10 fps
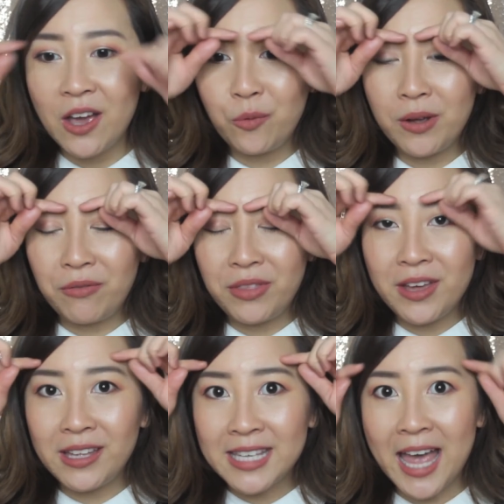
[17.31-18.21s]
with
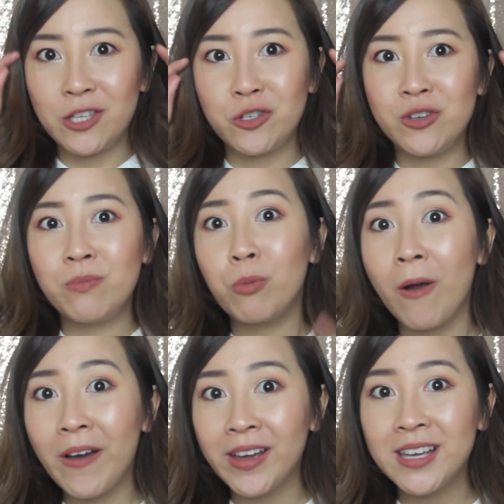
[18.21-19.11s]
the tattooed
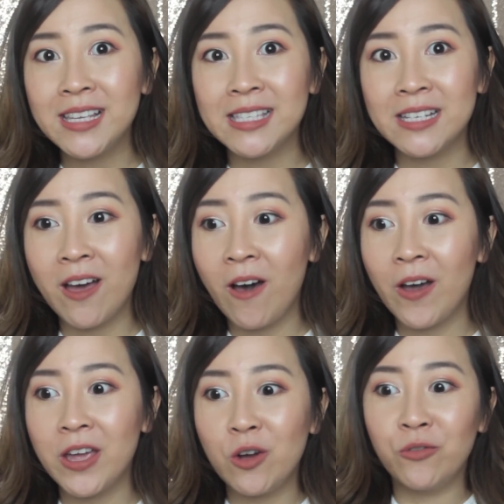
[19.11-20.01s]
brows and
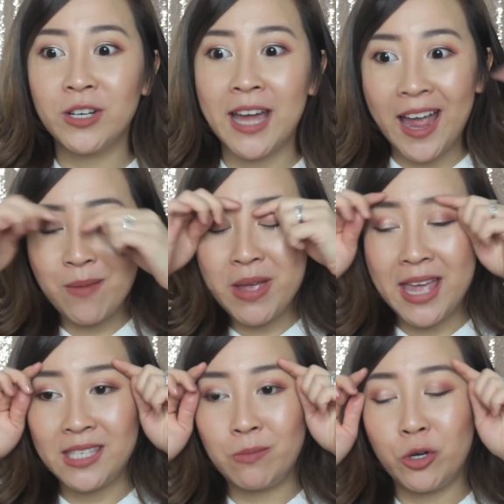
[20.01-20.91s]
how over time it
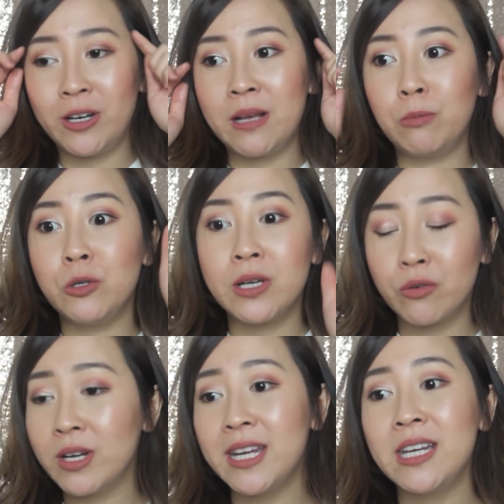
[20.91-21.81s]
ends up turning blue and
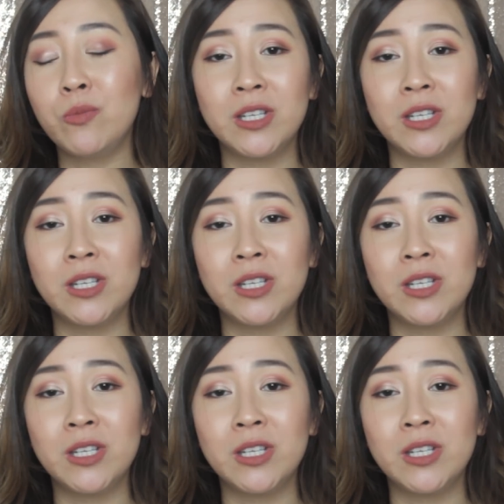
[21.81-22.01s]
green,